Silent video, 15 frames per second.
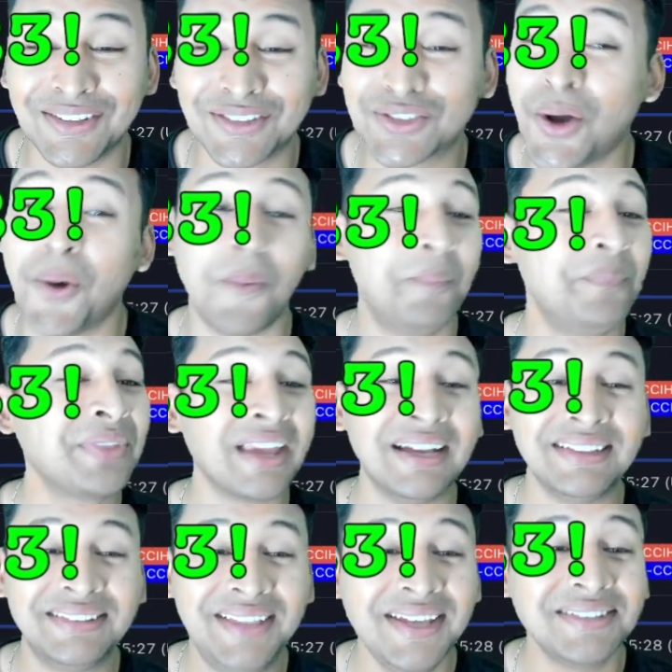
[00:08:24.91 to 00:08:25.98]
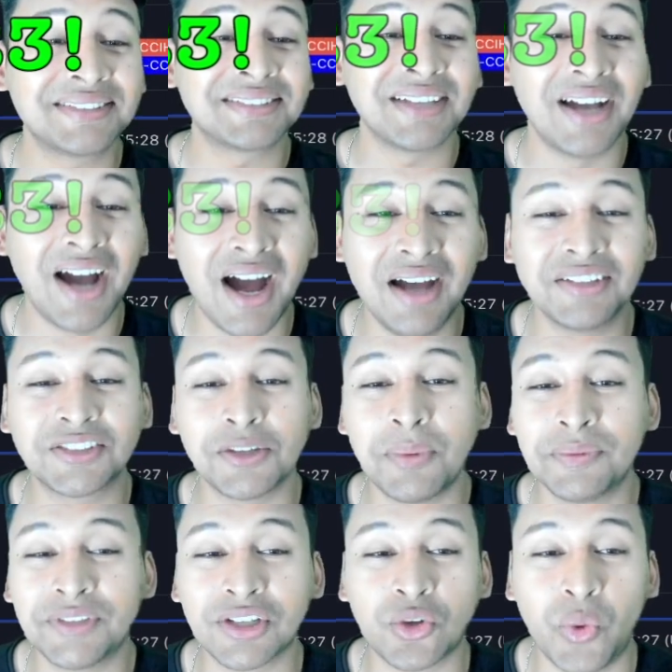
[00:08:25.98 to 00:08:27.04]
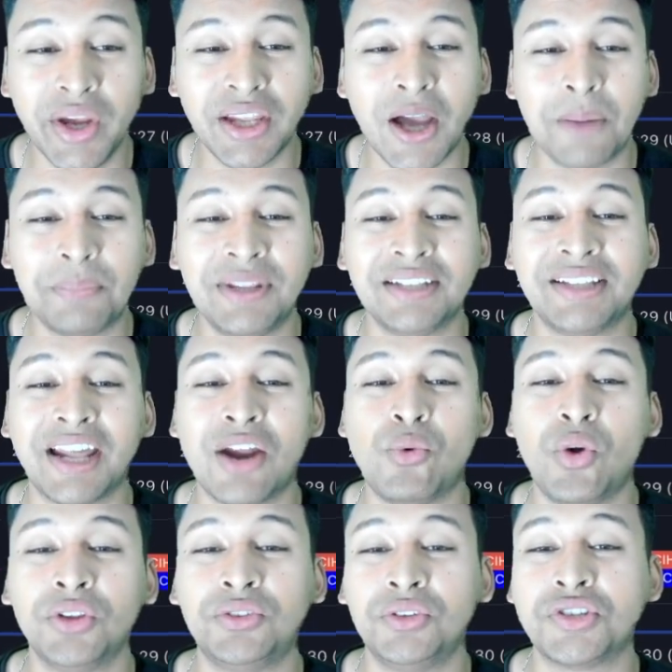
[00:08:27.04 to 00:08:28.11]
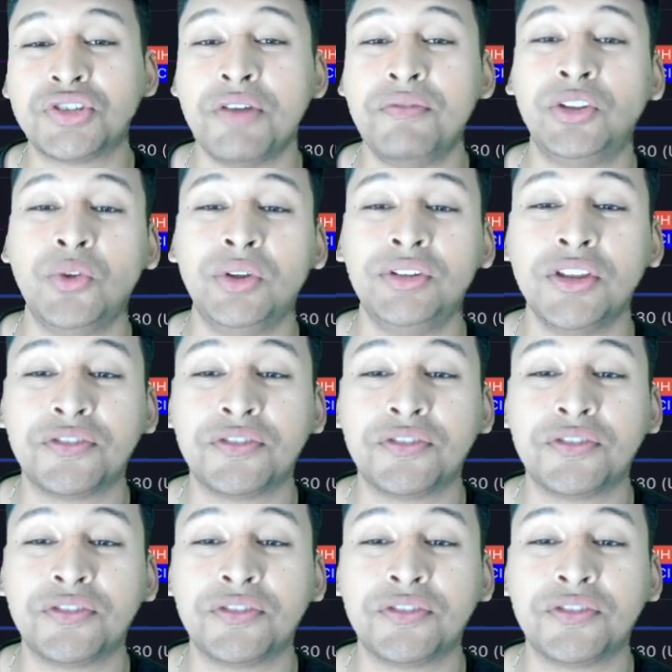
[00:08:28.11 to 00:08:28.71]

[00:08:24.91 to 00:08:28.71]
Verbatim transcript: So these are some of the quick updates that I wanted to share with you in this